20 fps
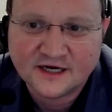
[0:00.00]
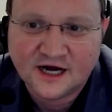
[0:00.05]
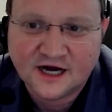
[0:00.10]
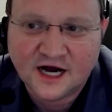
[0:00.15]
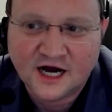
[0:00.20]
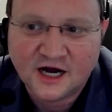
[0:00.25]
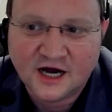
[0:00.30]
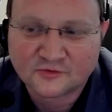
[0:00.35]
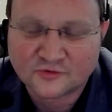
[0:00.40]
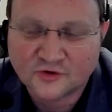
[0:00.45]

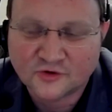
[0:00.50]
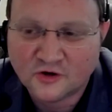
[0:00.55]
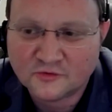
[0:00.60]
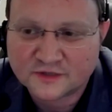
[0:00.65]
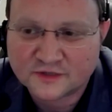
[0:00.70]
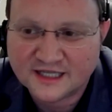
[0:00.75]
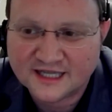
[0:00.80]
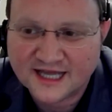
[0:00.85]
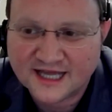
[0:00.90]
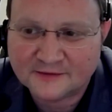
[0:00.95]
Rome
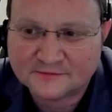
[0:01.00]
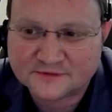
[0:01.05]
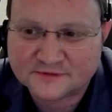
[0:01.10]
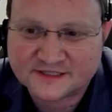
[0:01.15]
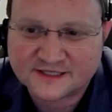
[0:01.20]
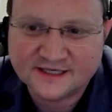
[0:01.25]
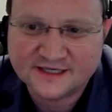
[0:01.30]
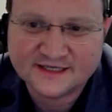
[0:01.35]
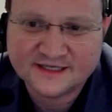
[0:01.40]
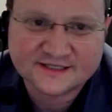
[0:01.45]

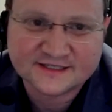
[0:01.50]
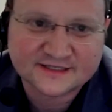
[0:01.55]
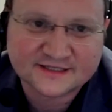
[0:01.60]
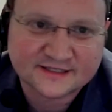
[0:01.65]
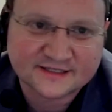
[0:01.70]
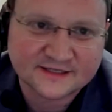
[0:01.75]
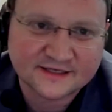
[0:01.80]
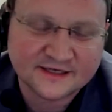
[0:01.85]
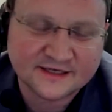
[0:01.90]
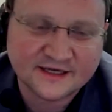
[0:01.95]
collapsed
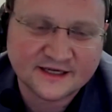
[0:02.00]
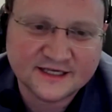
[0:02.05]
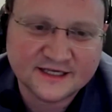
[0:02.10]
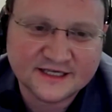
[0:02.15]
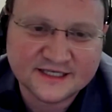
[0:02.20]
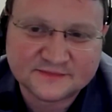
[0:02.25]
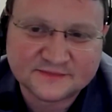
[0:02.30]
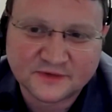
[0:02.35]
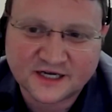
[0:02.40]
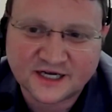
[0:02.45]
is
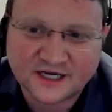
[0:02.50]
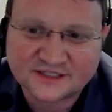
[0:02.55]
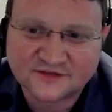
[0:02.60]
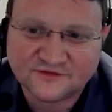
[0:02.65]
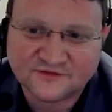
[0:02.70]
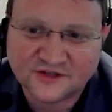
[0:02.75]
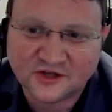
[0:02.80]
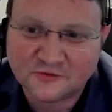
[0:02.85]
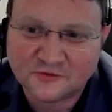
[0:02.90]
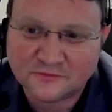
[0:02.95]
because of low